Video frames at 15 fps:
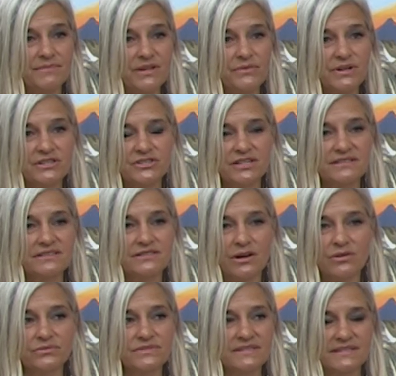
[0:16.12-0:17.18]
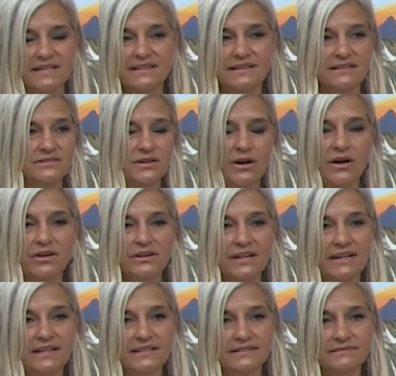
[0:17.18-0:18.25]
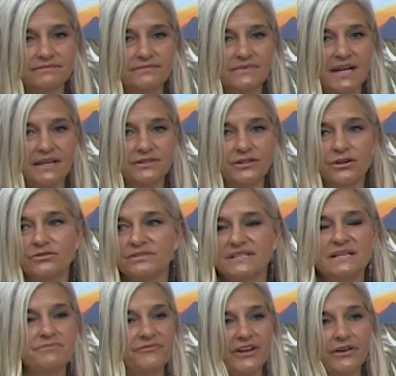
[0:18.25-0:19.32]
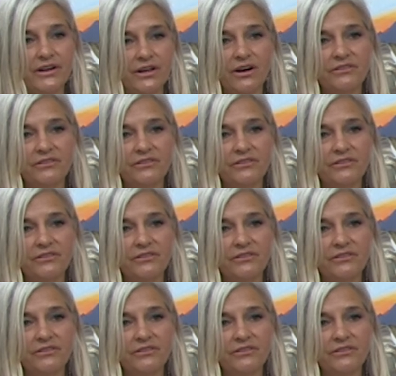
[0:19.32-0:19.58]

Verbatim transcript: I mean, we just don't sit and talk and, and go deep very